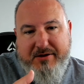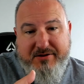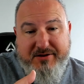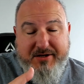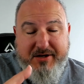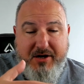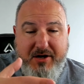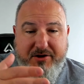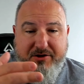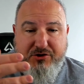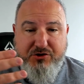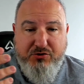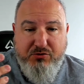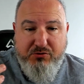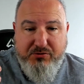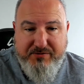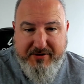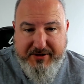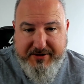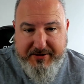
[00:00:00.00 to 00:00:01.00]
they are
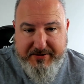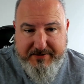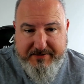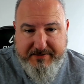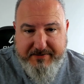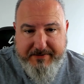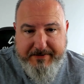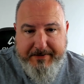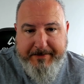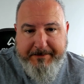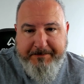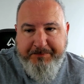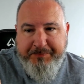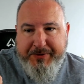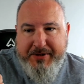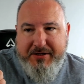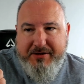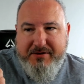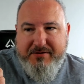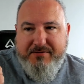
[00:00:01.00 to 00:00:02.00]
using it,
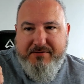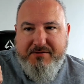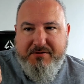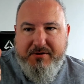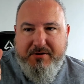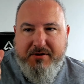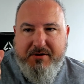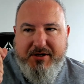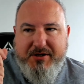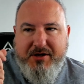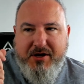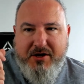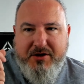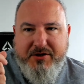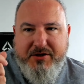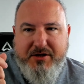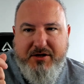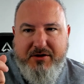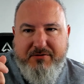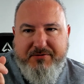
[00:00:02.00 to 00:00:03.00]
it's they
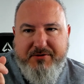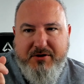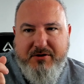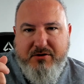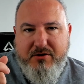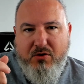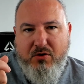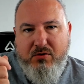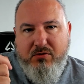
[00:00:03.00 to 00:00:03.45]
are giving